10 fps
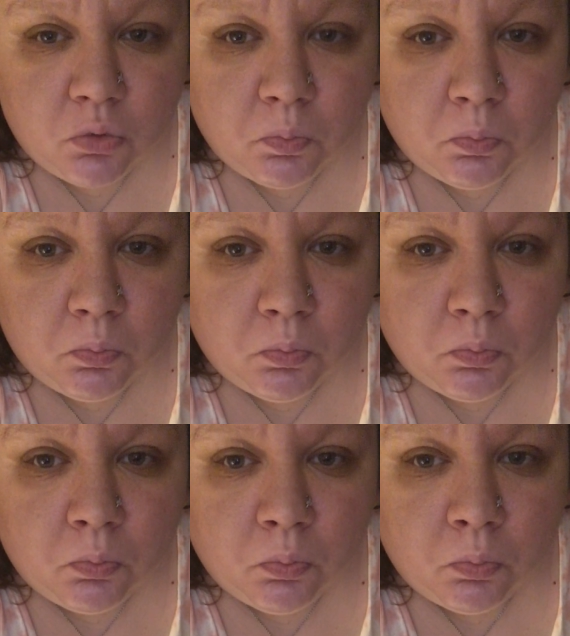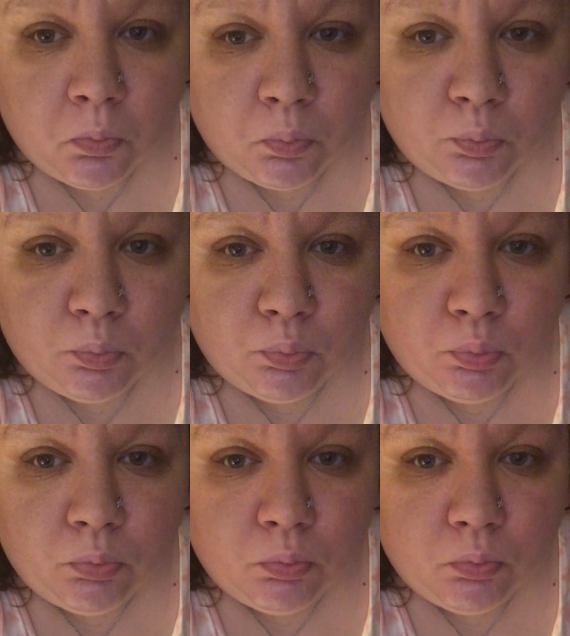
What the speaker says: (no one is talking)